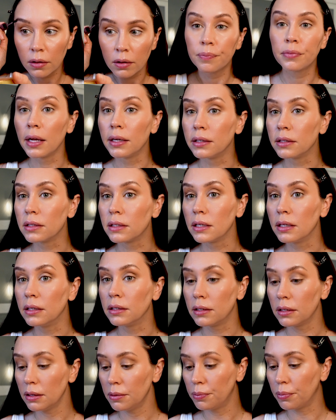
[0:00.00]
And
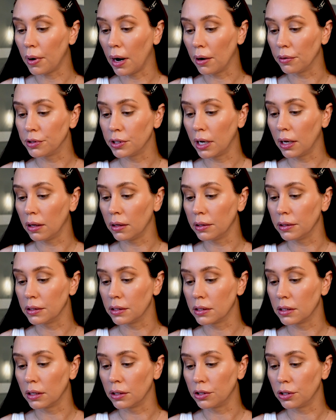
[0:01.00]
tinted brow gel is
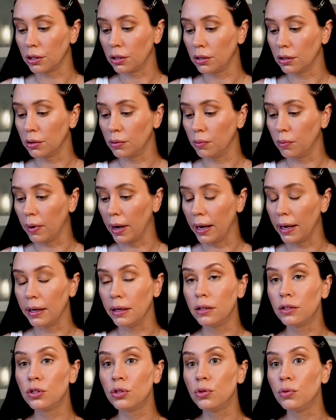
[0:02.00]
such a good
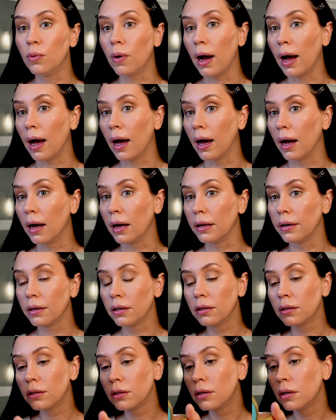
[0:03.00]
way to add
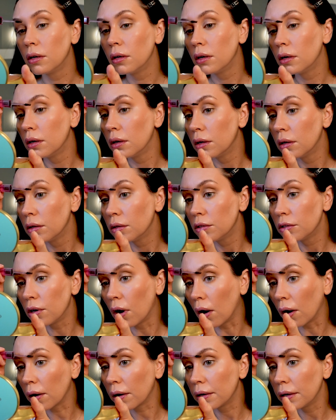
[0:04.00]

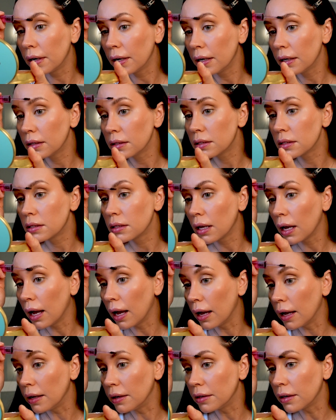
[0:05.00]
darkness
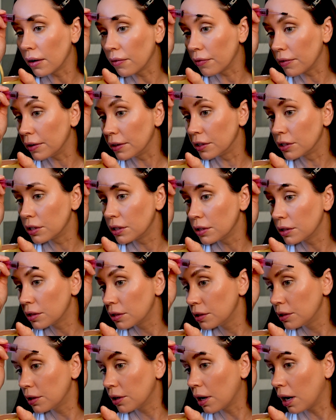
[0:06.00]
and definition
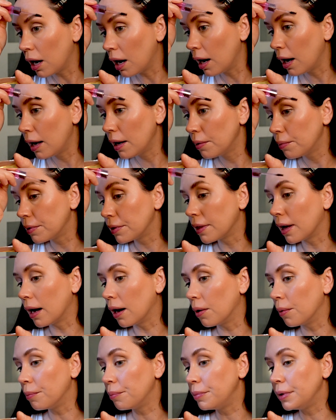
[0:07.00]
to your eye
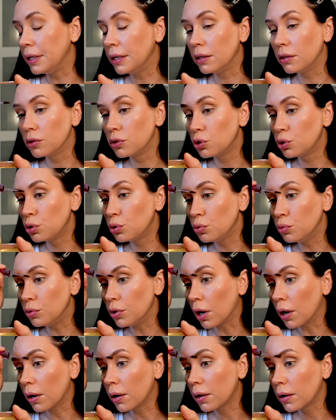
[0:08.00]
without being too
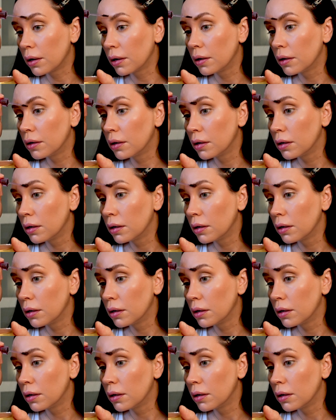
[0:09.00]
dark.